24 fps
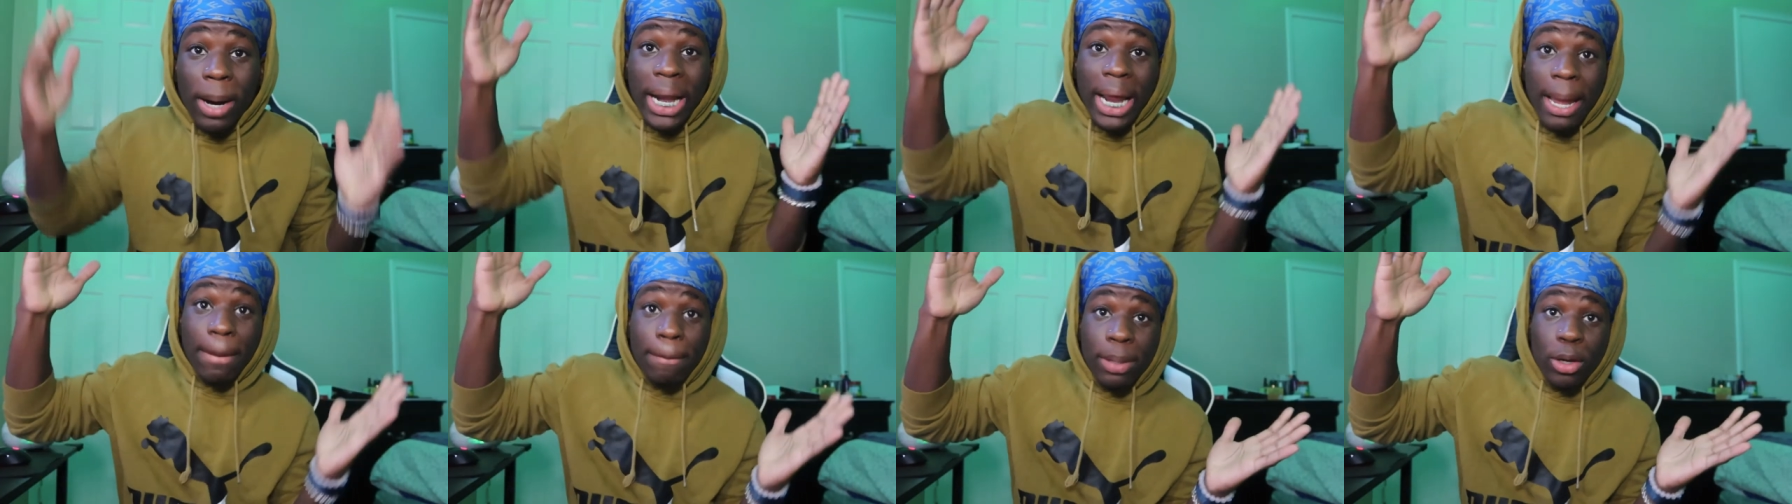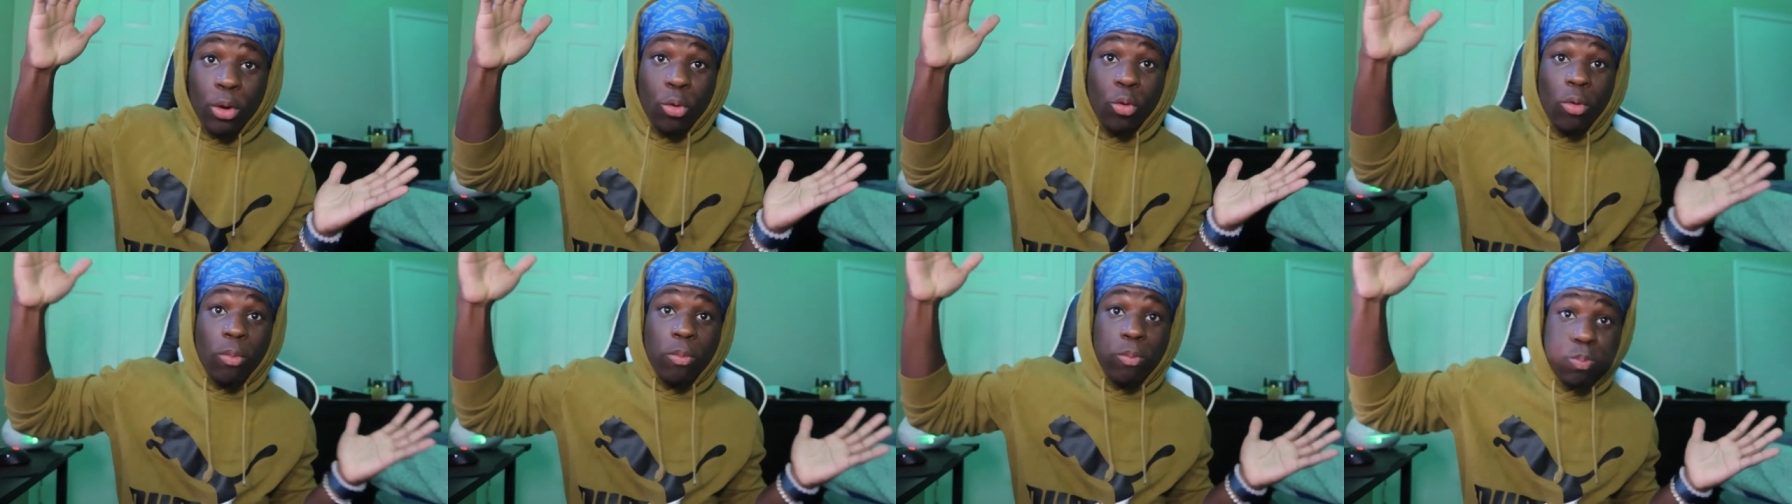but that
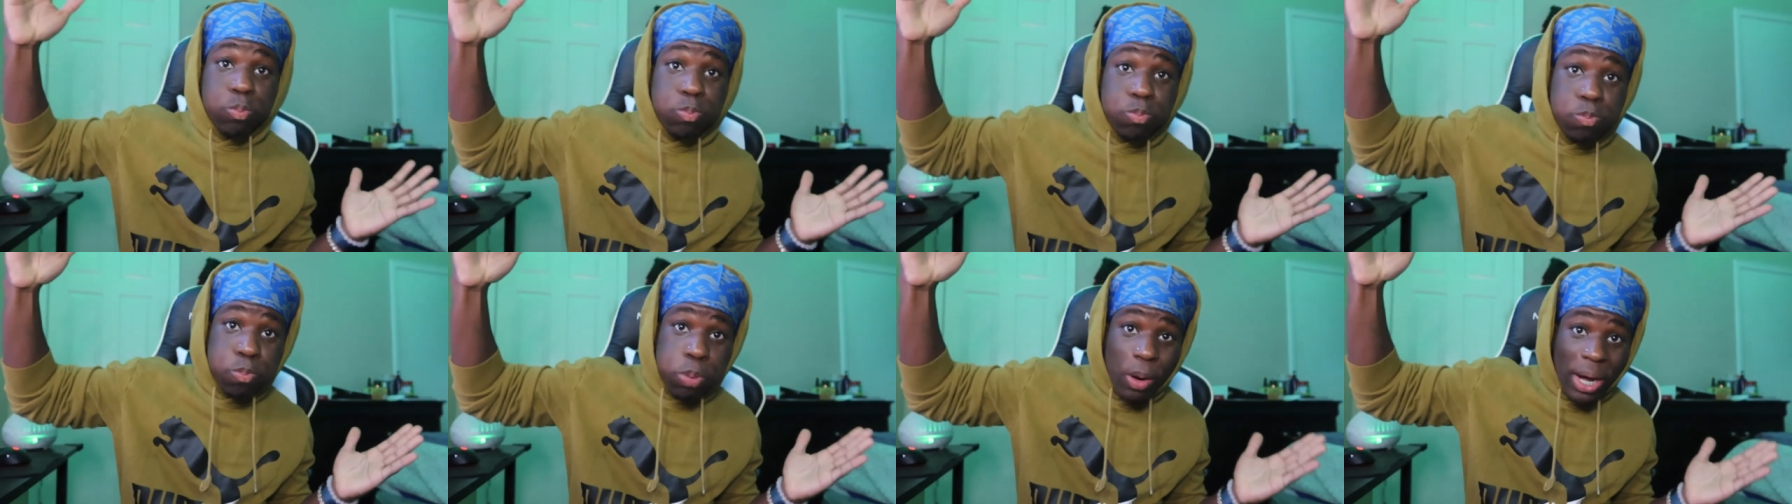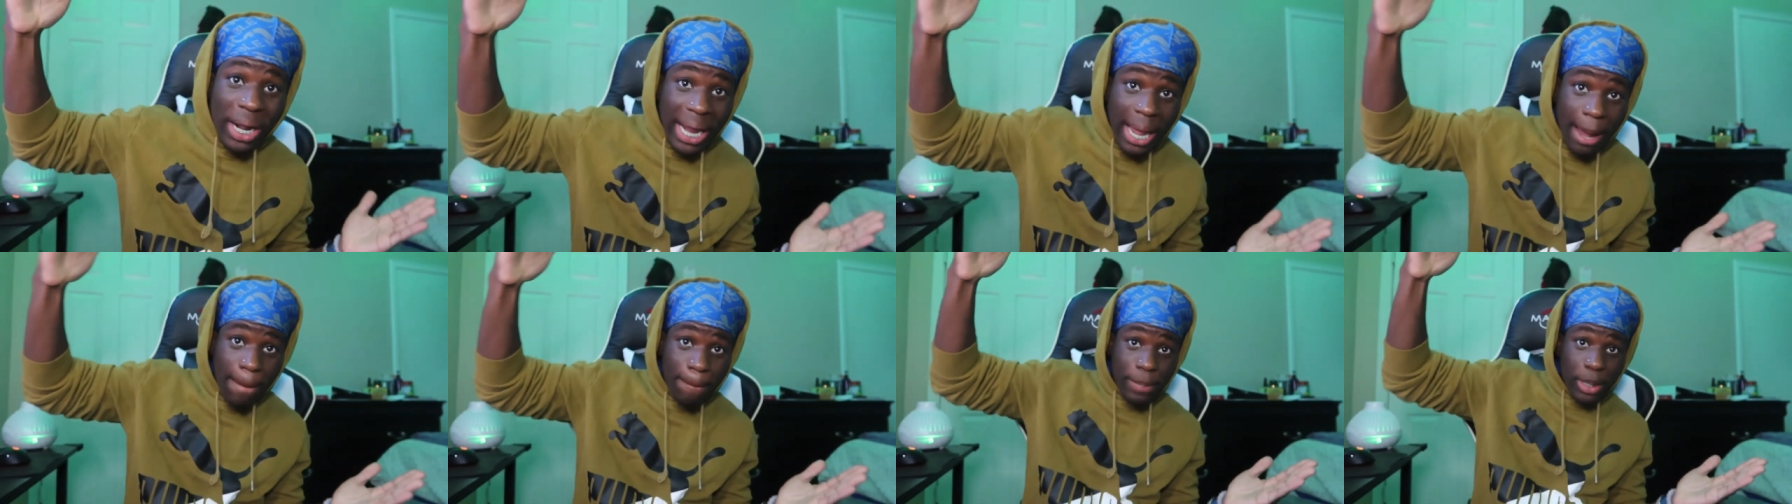bitch
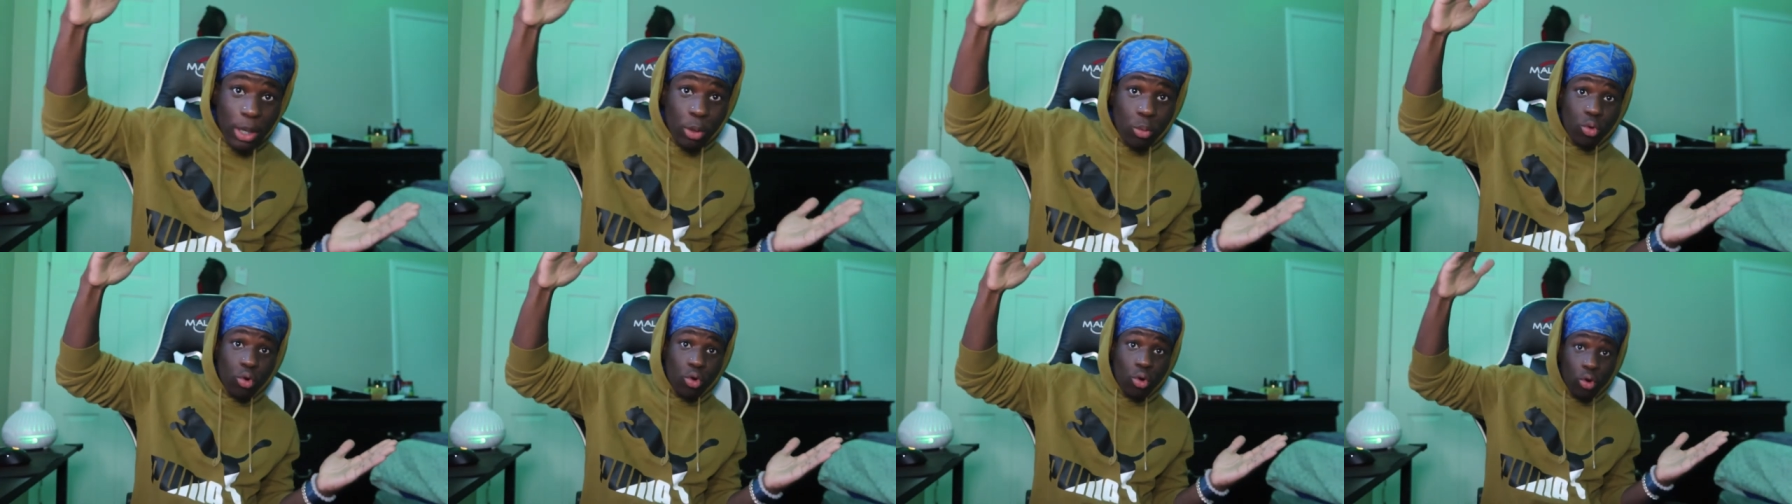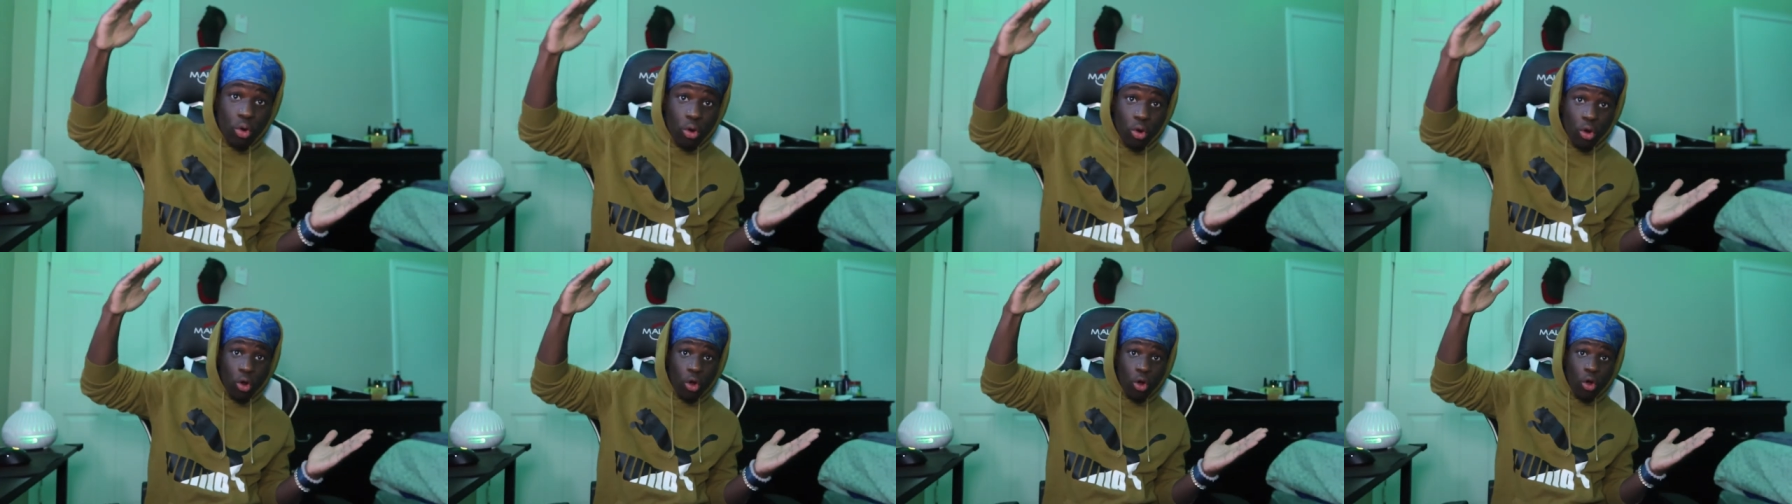but that
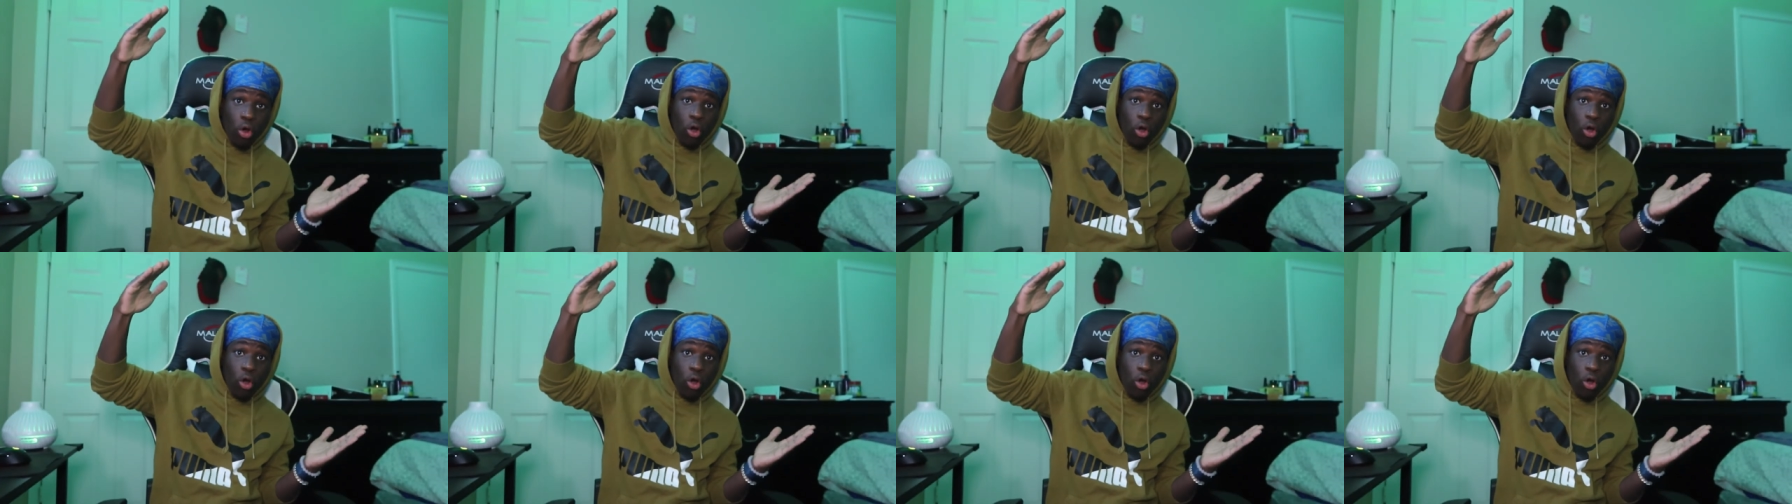bitch